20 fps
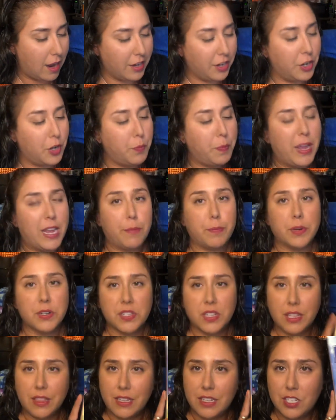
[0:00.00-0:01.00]
No
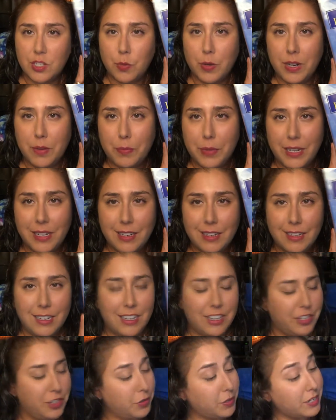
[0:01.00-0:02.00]
papers in this one, but
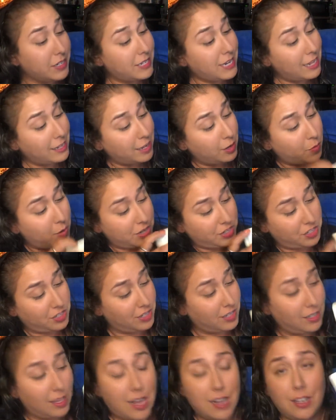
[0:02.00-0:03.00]
you can tell I watched it
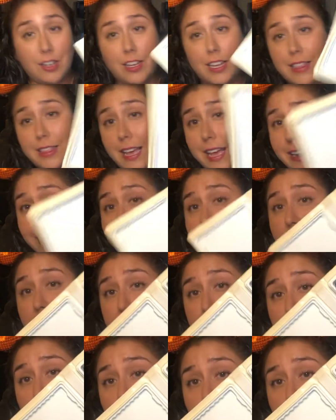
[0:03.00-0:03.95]
a lot. Look at that, not even